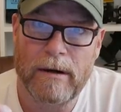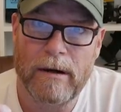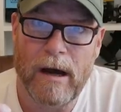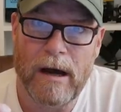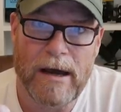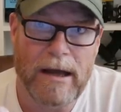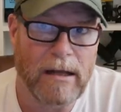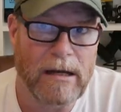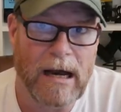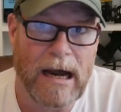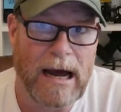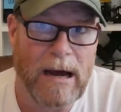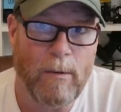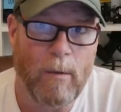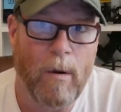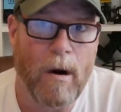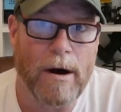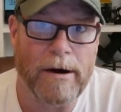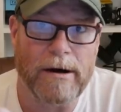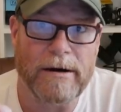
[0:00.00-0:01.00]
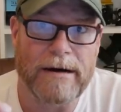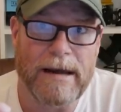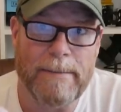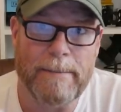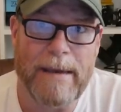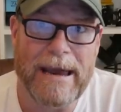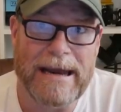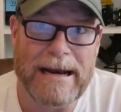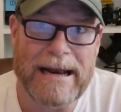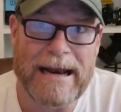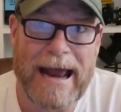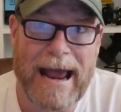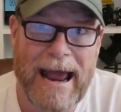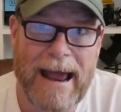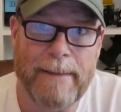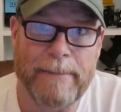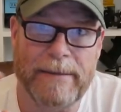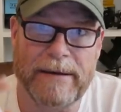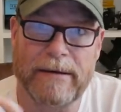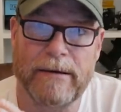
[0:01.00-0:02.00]
Hella hot water, they made it
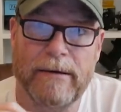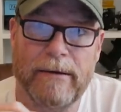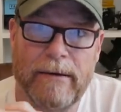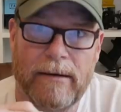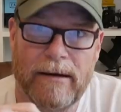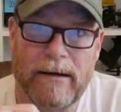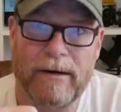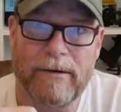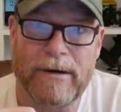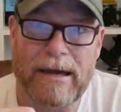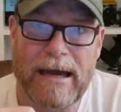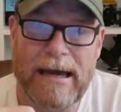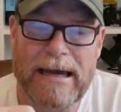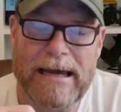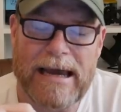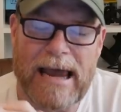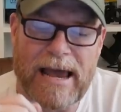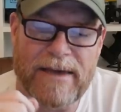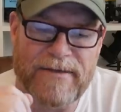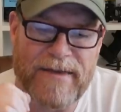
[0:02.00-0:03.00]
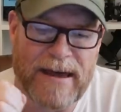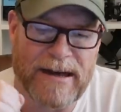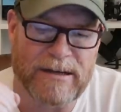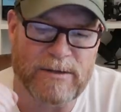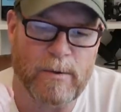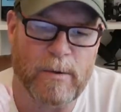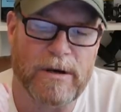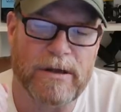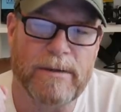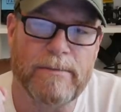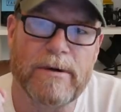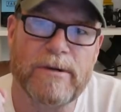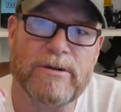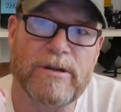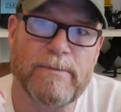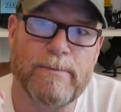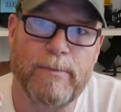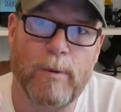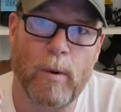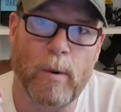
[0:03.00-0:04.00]
happen. Okay, and that is one of the
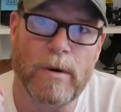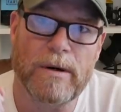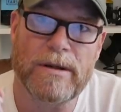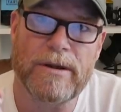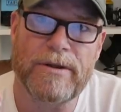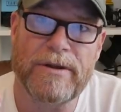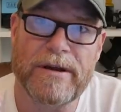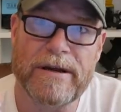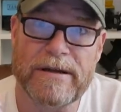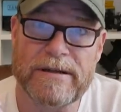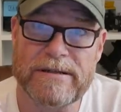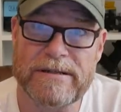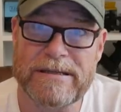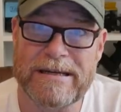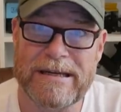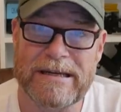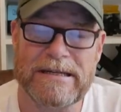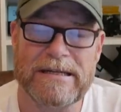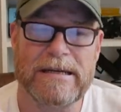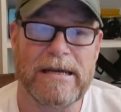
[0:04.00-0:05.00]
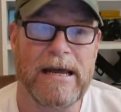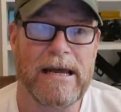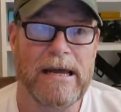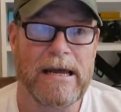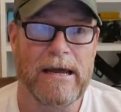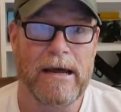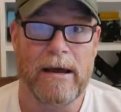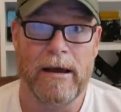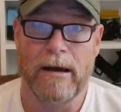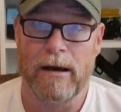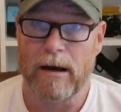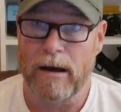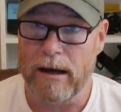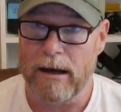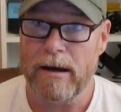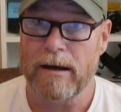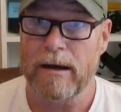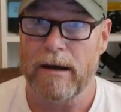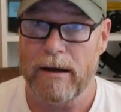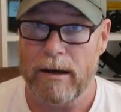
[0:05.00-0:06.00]
most important things that
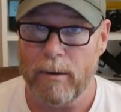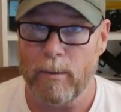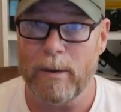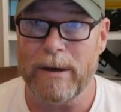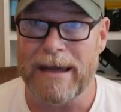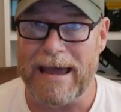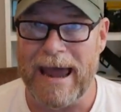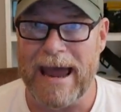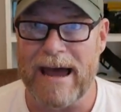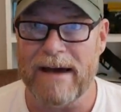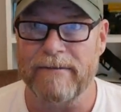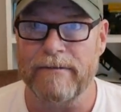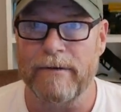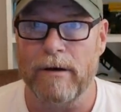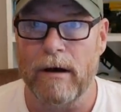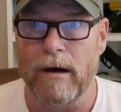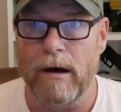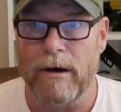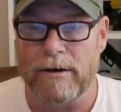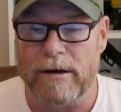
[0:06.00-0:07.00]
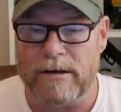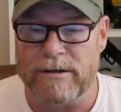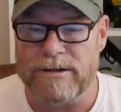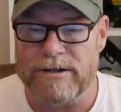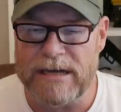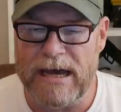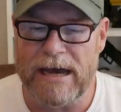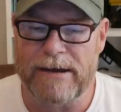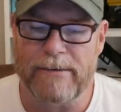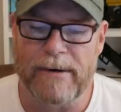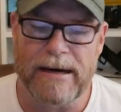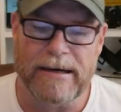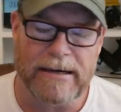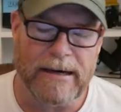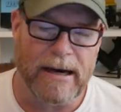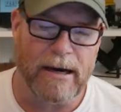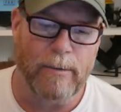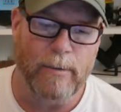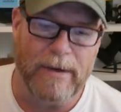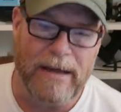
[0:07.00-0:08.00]
we have on our side right
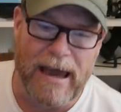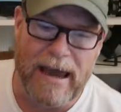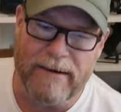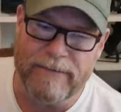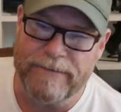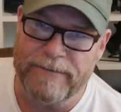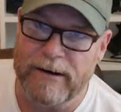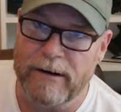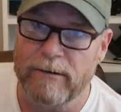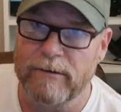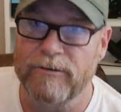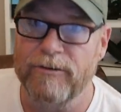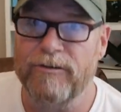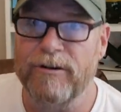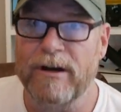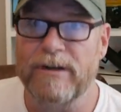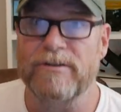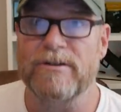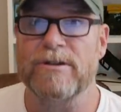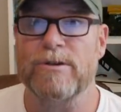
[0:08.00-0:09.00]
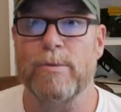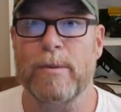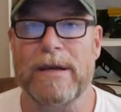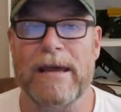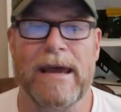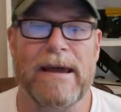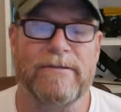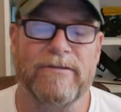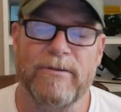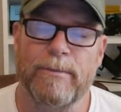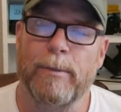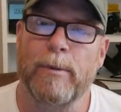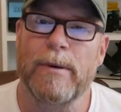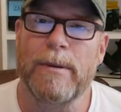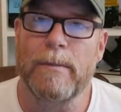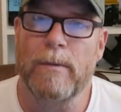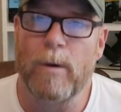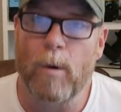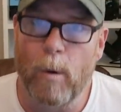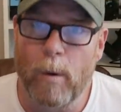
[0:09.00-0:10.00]
now. We have federal judges, we have
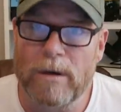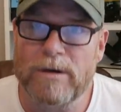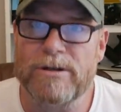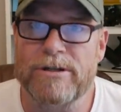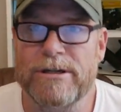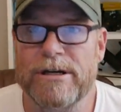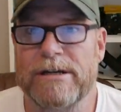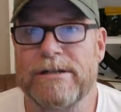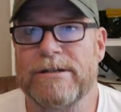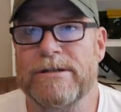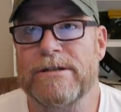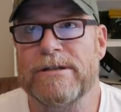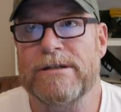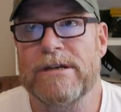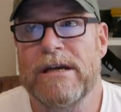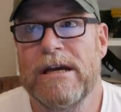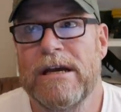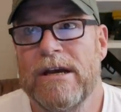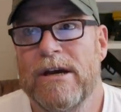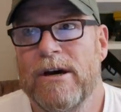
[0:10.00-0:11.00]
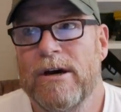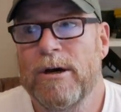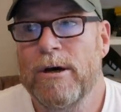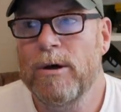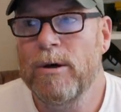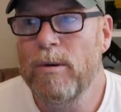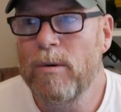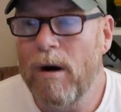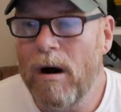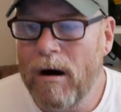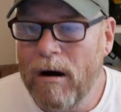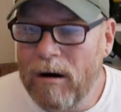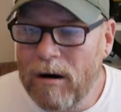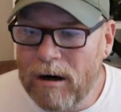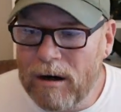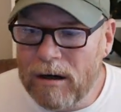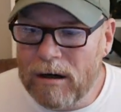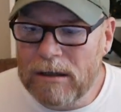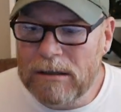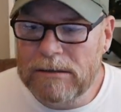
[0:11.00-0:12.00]
Supreme Court judges who
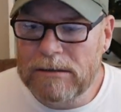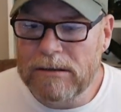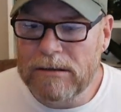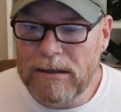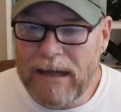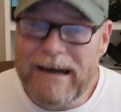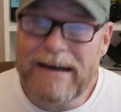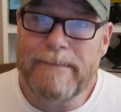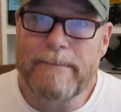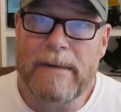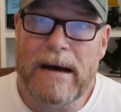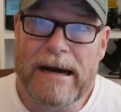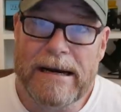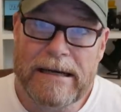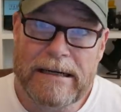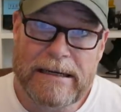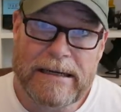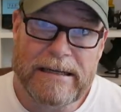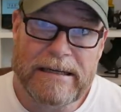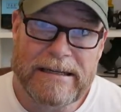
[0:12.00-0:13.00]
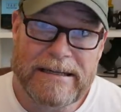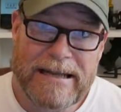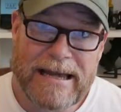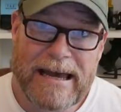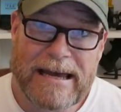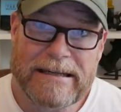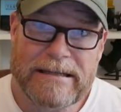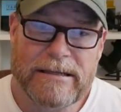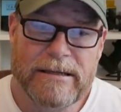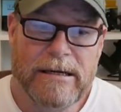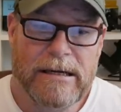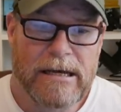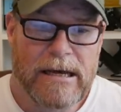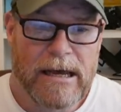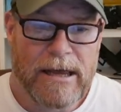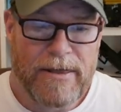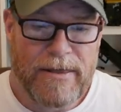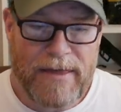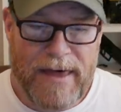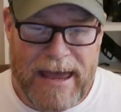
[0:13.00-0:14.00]
are like minded in that
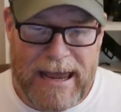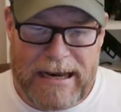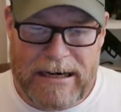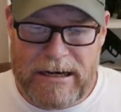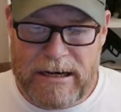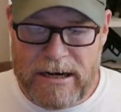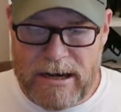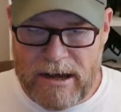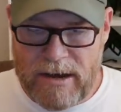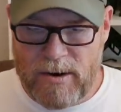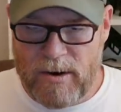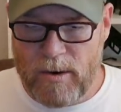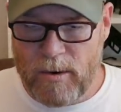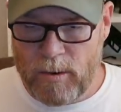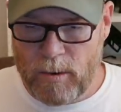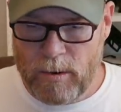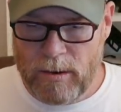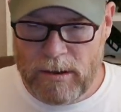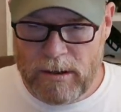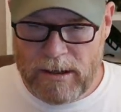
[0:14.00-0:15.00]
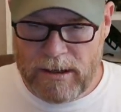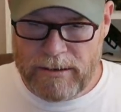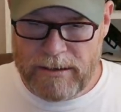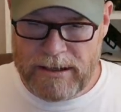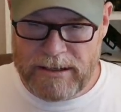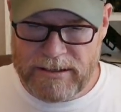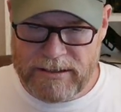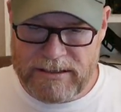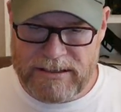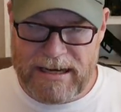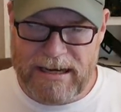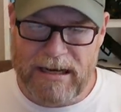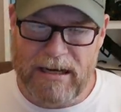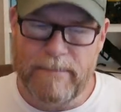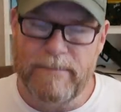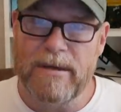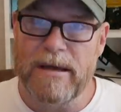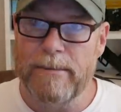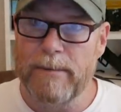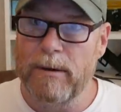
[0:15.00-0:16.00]
they know that the Second
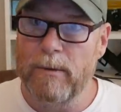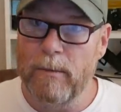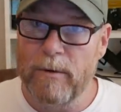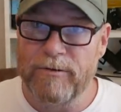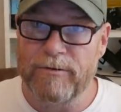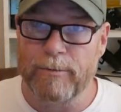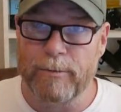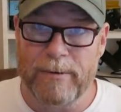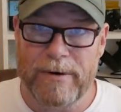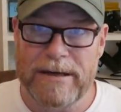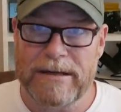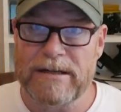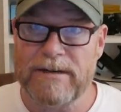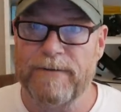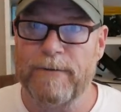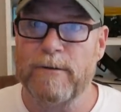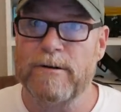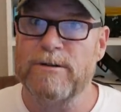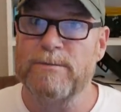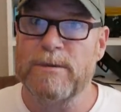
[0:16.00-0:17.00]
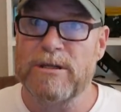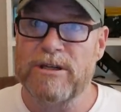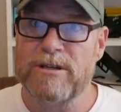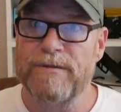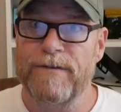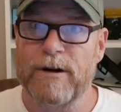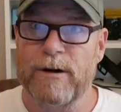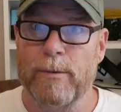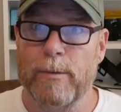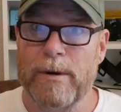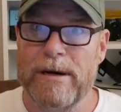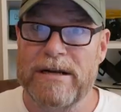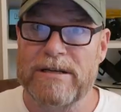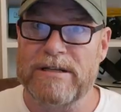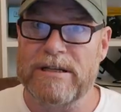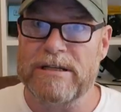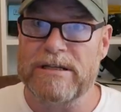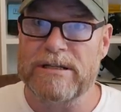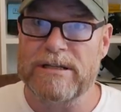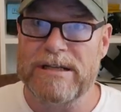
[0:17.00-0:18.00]
Amendment was written for specific
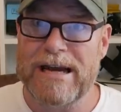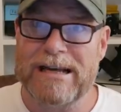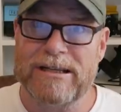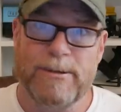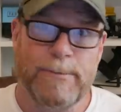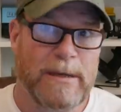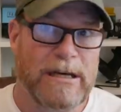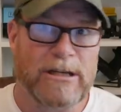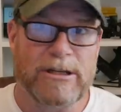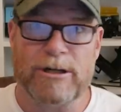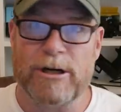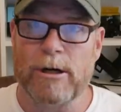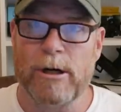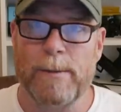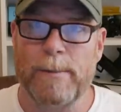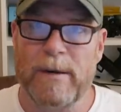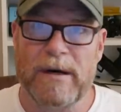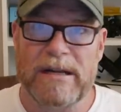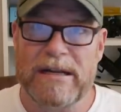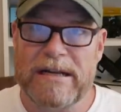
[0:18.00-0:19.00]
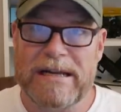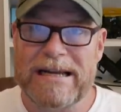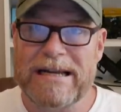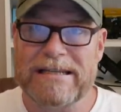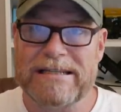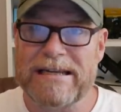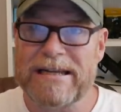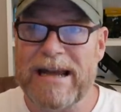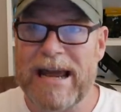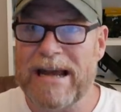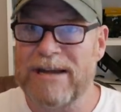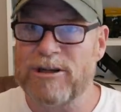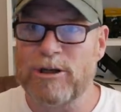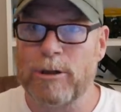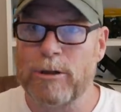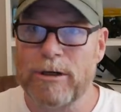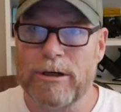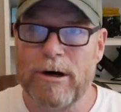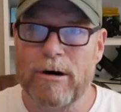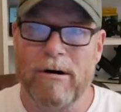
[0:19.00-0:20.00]
reasons, not to be interpreted as a
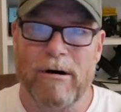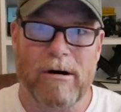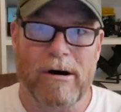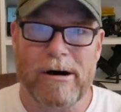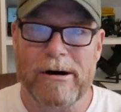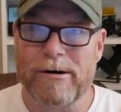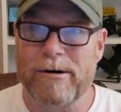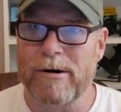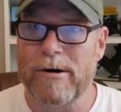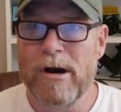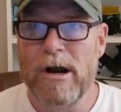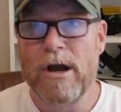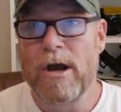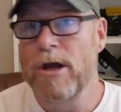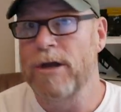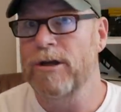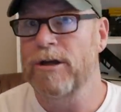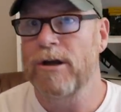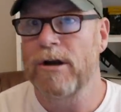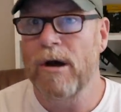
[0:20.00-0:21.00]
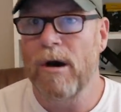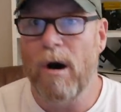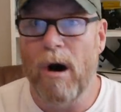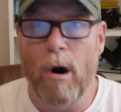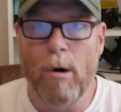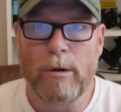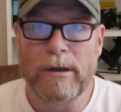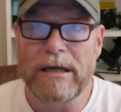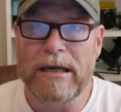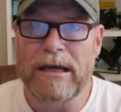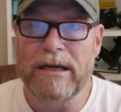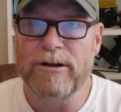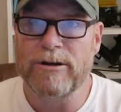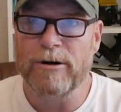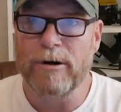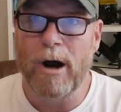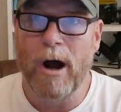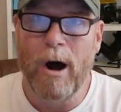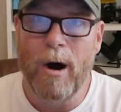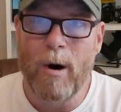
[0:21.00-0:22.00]
National Guard or, you know, only in
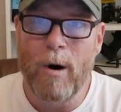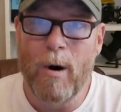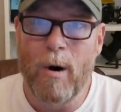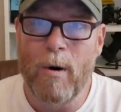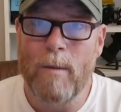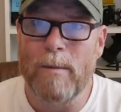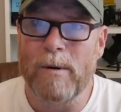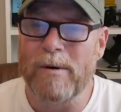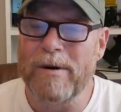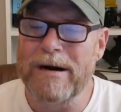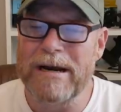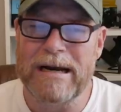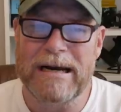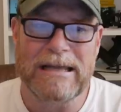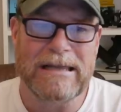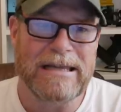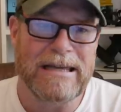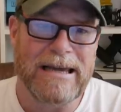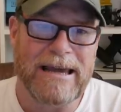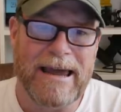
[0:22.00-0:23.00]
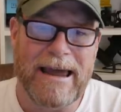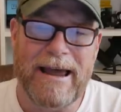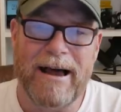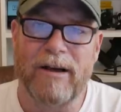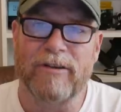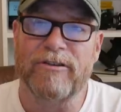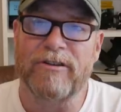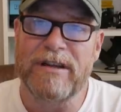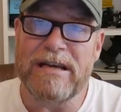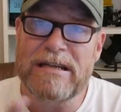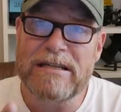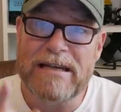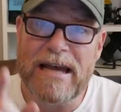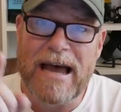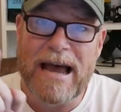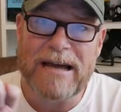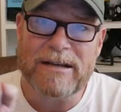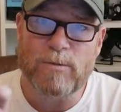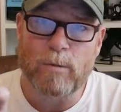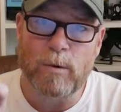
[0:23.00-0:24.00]
your home or anything else. These
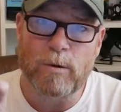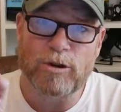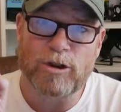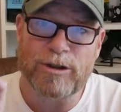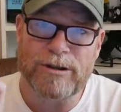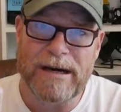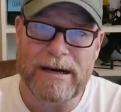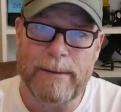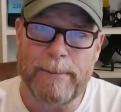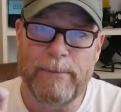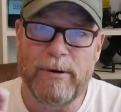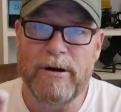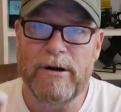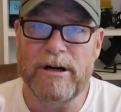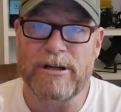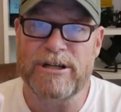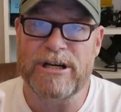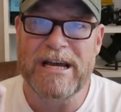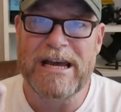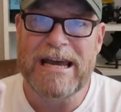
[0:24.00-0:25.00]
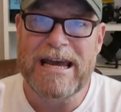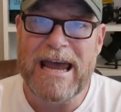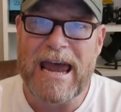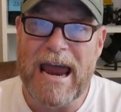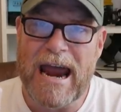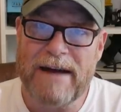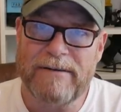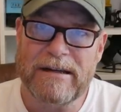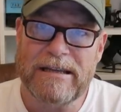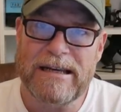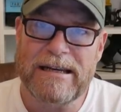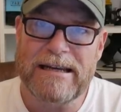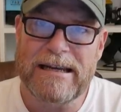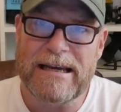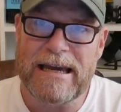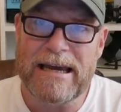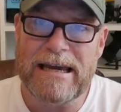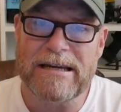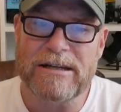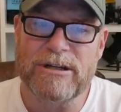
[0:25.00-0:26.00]
guys will try to push everything they
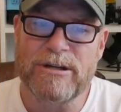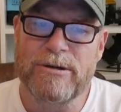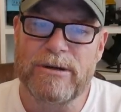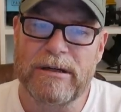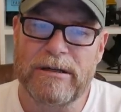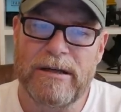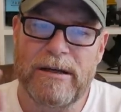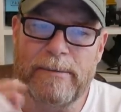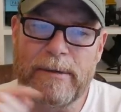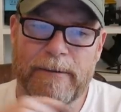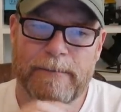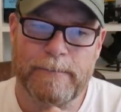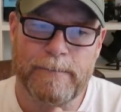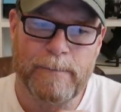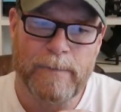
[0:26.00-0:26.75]
can to the limit.